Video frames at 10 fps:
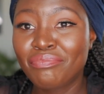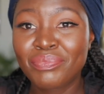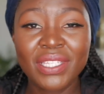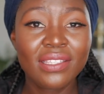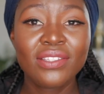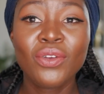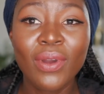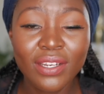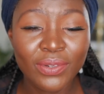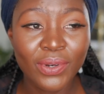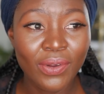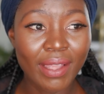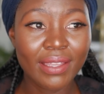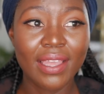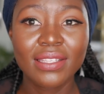since you want to know,
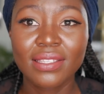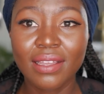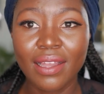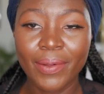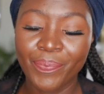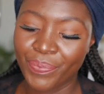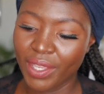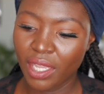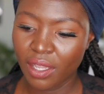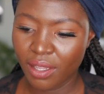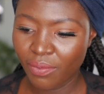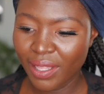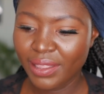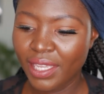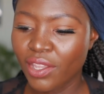I guess.
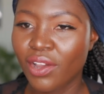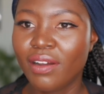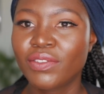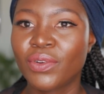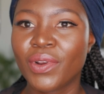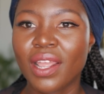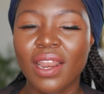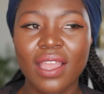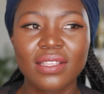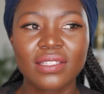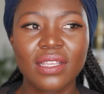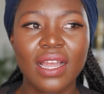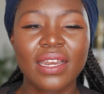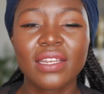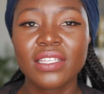One thing you have to realize,
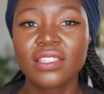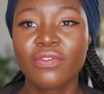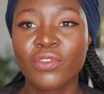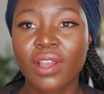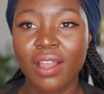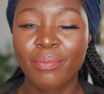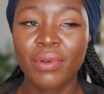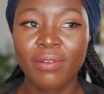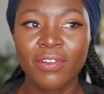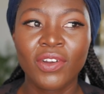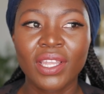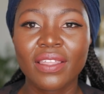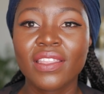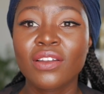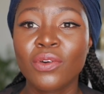at least if you're a couple
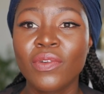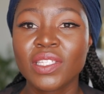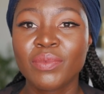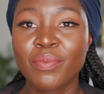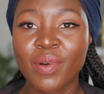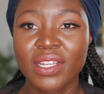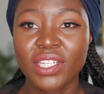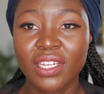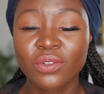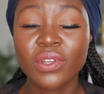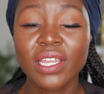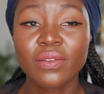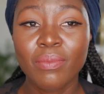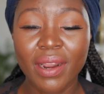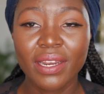vlogging, there'll always be pressure to
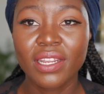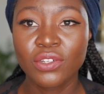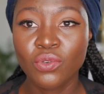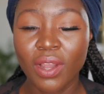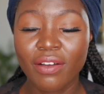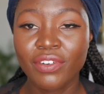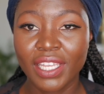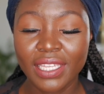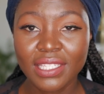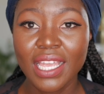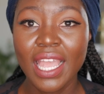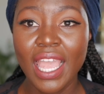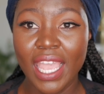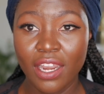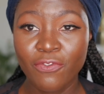get married and to have kids.
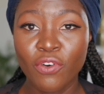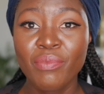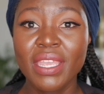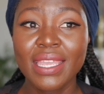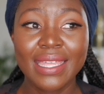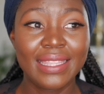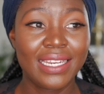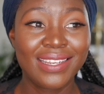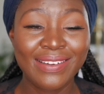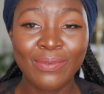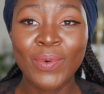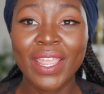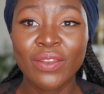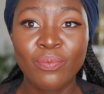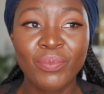And for me, that
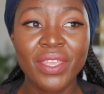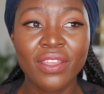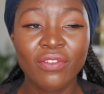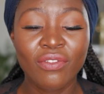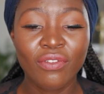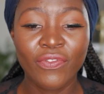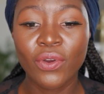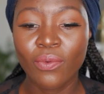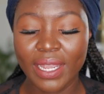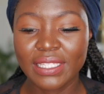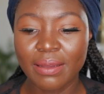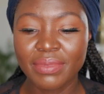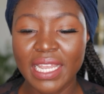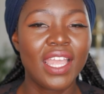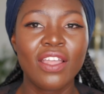weighed me for quite some
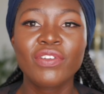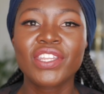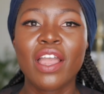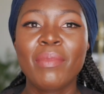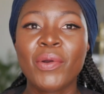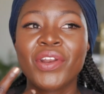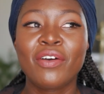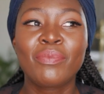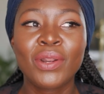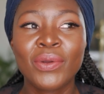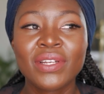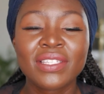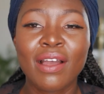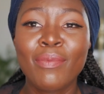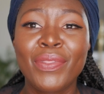time. Every time I would upload
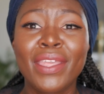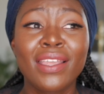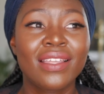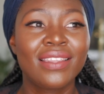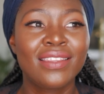something,